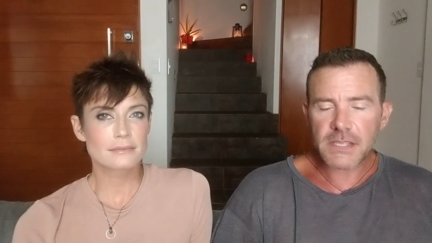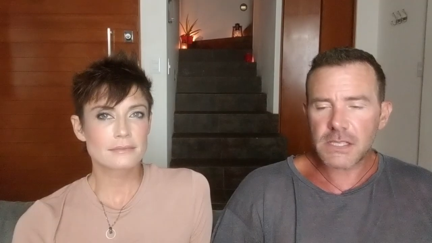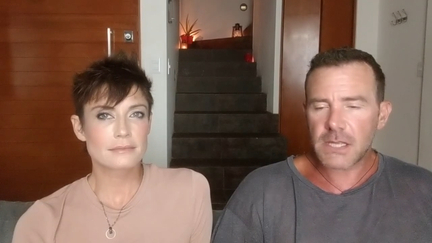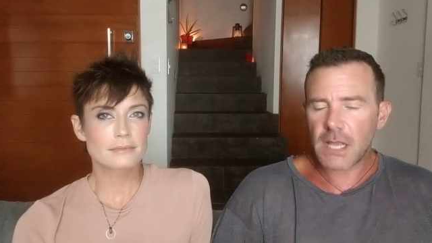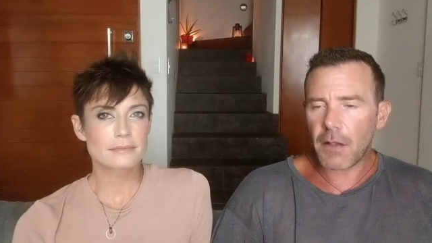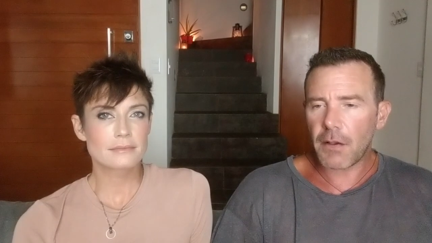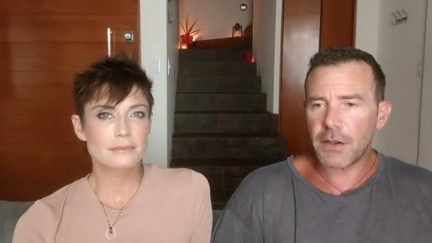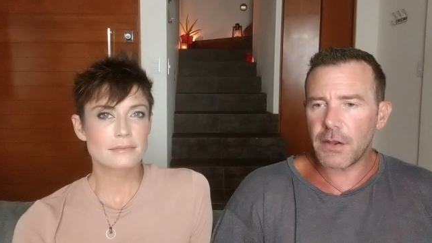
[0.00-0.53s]
Speaker 1: this
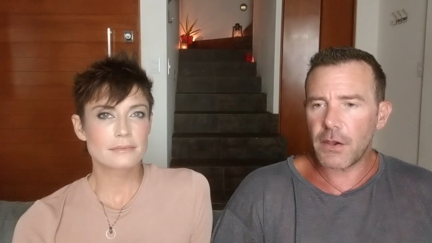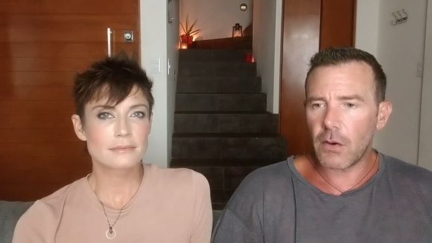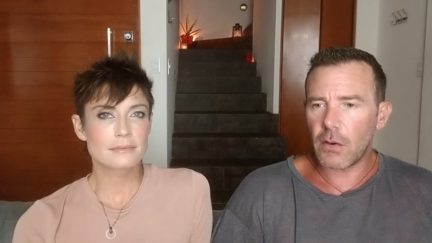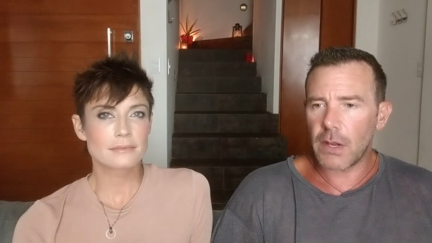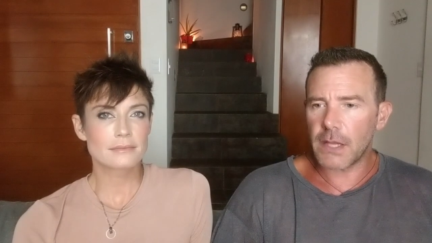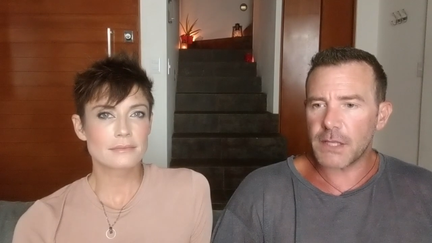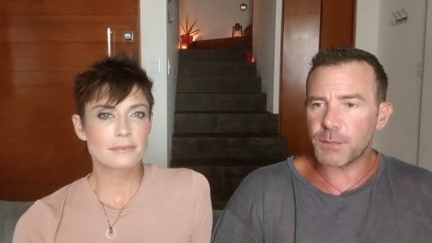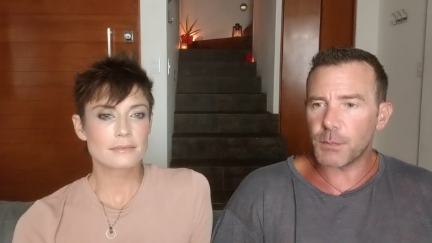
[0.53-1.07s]
is how I
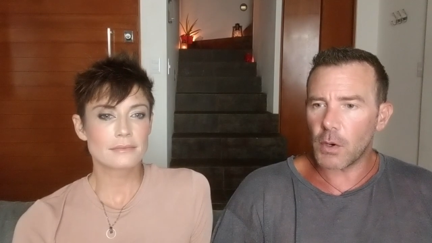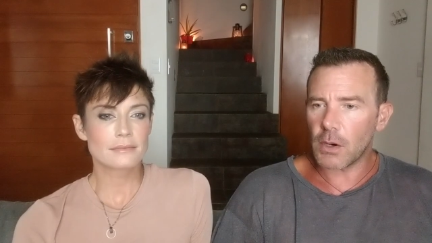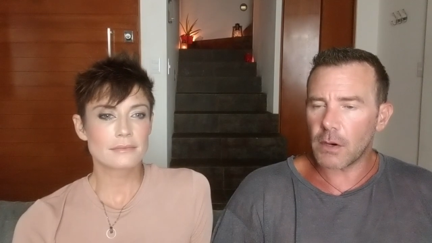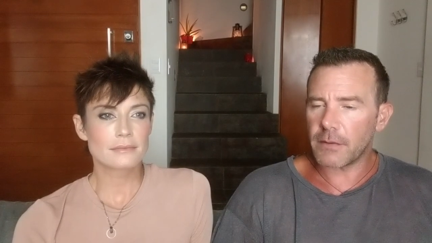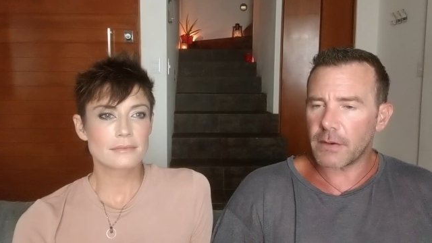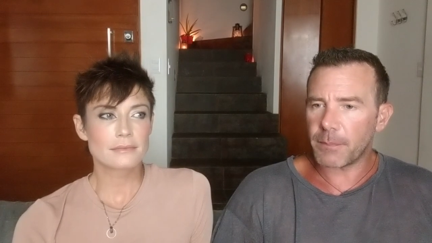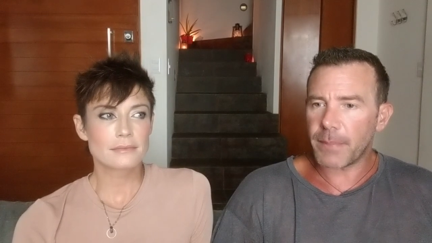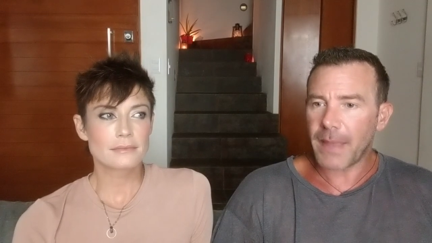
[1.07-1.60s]
know it's more
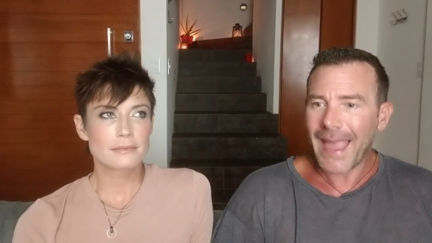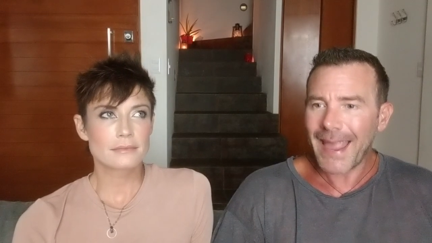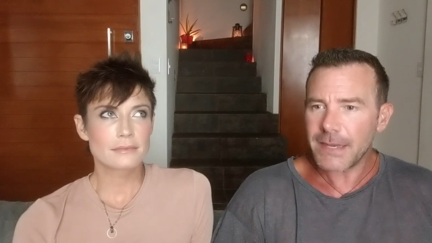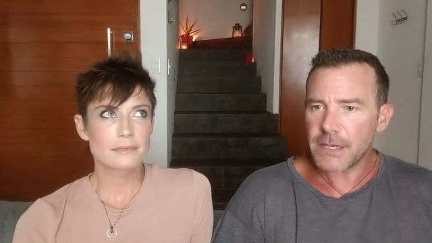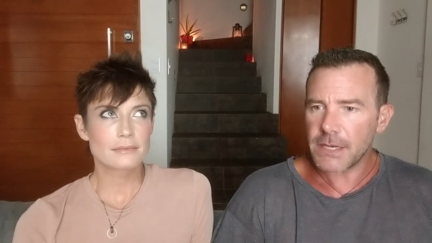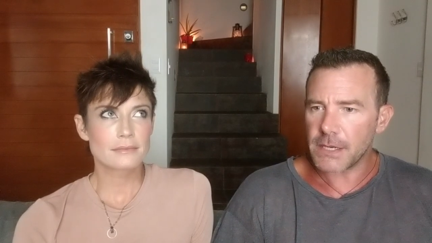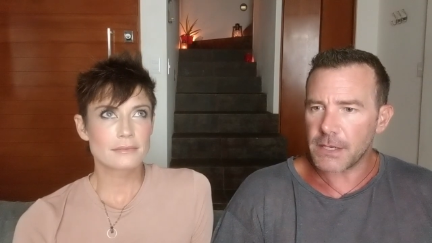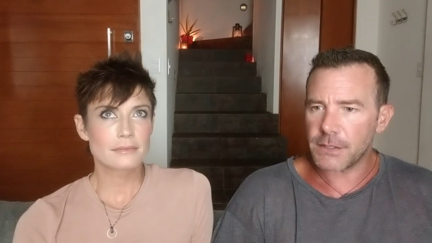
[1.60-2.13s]
of an
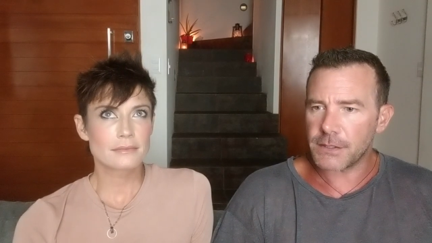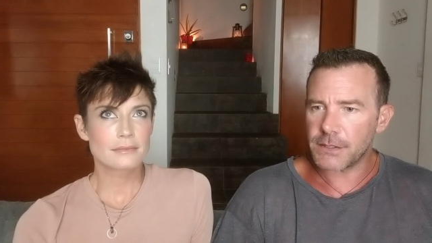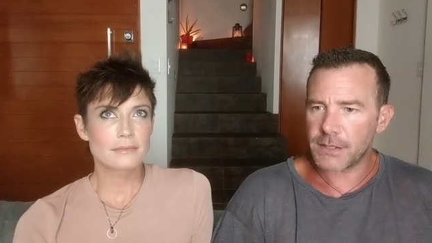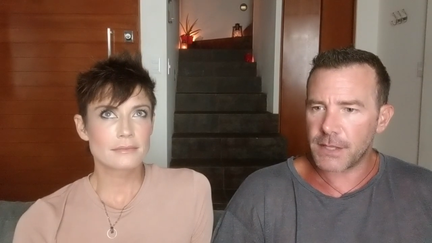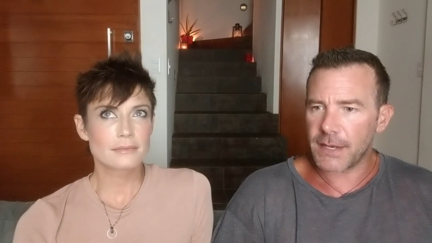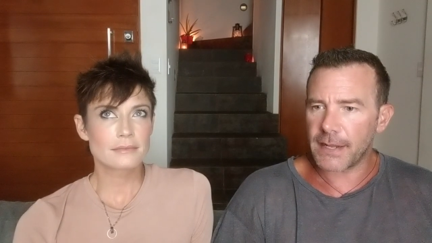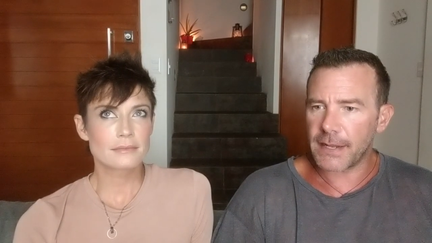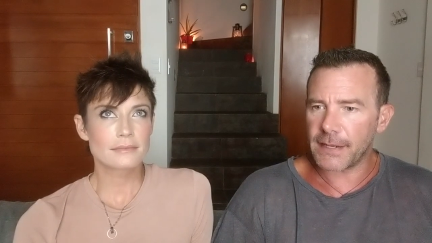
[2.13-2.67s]
appendage
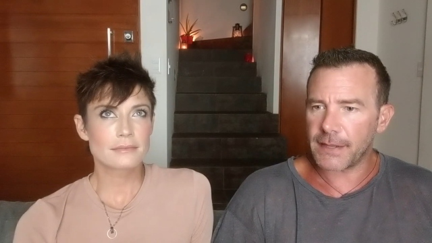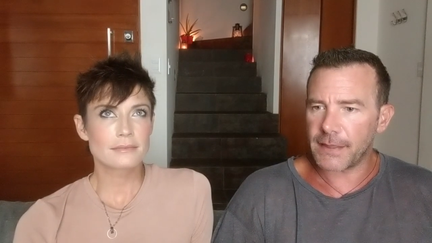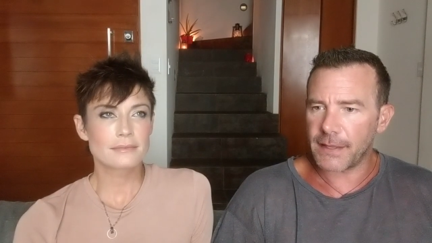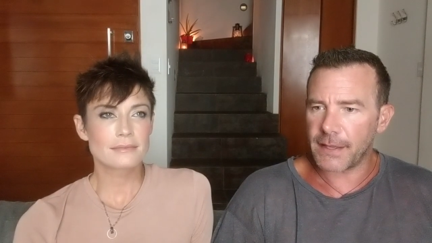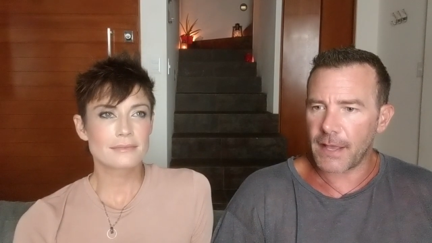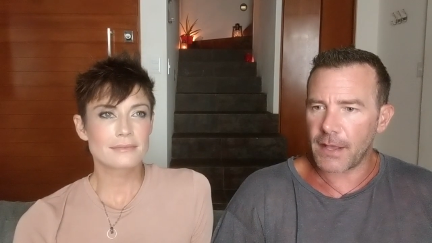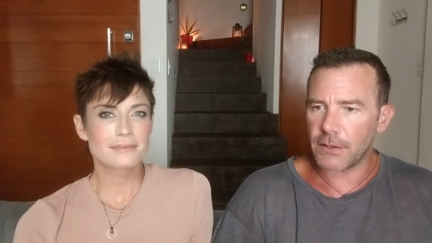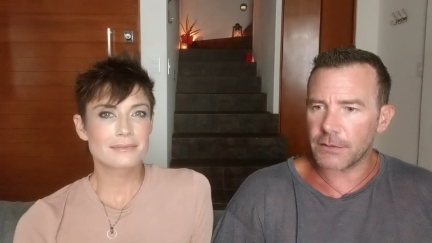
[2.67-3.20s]
than
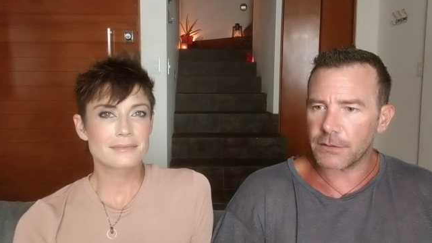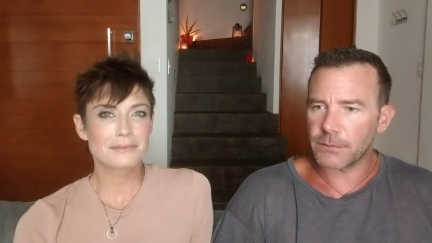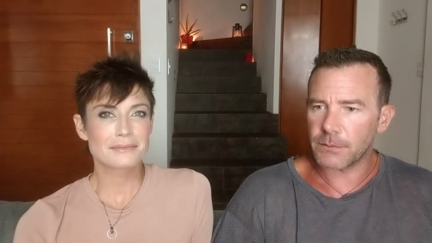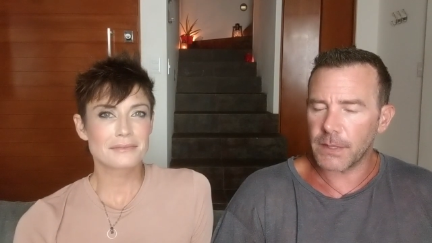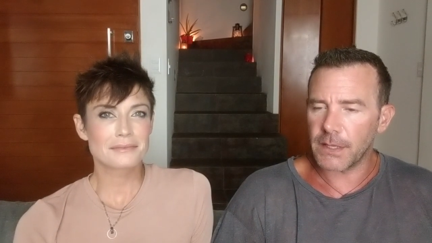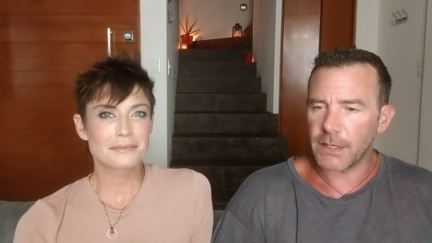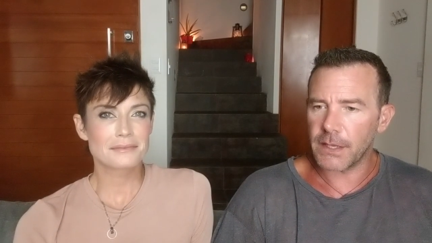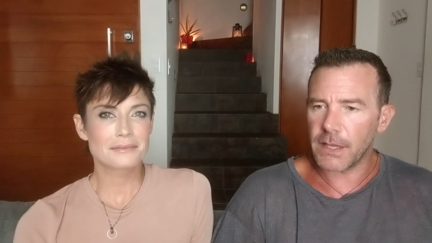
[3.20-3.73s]
anything else,
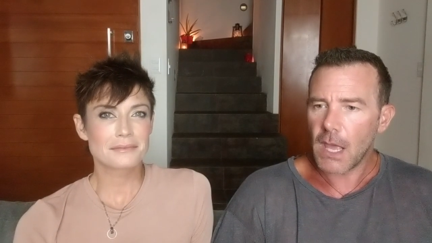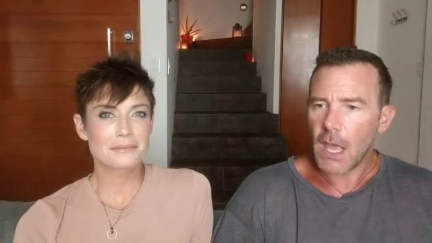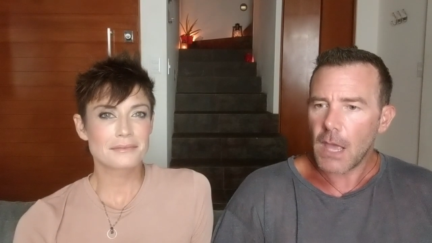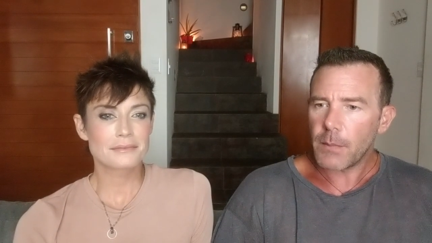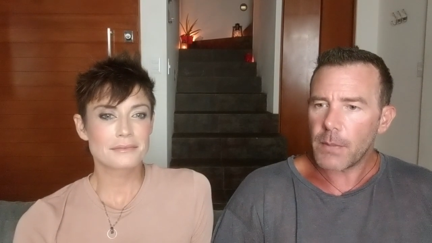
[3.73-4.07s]
really.